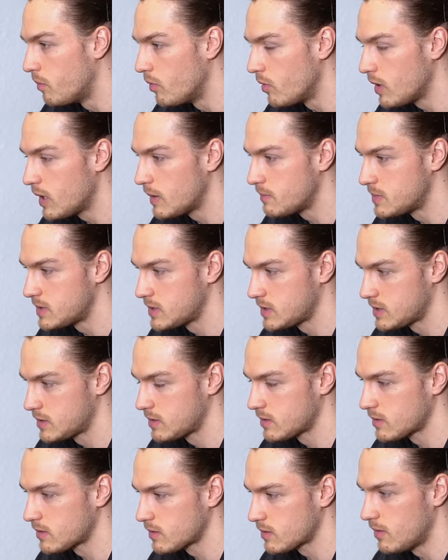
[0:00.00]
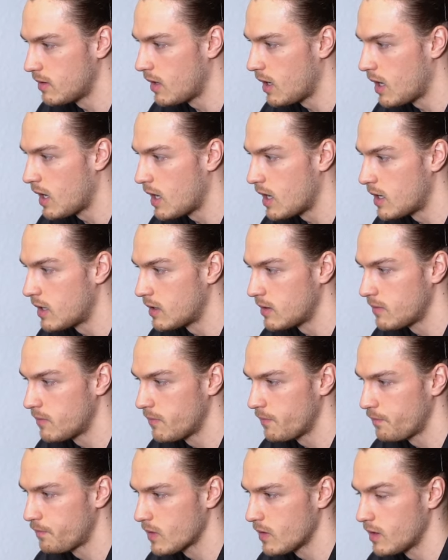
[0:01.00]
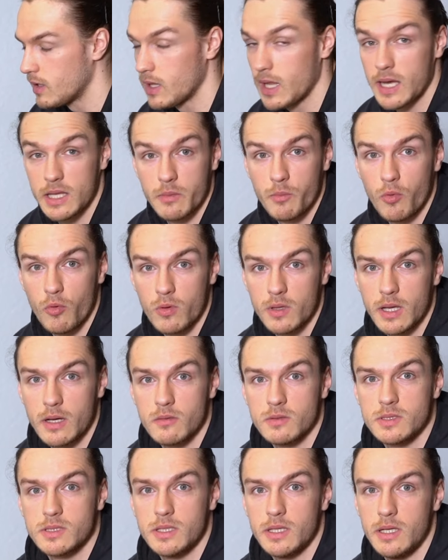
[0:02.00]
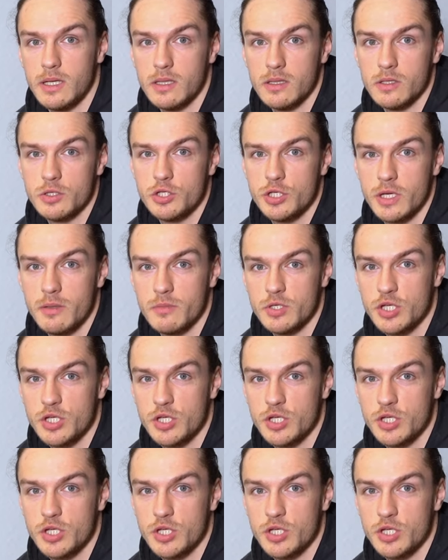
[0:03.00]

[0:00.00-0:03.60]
pull-ups are lat pull-downs in the gym,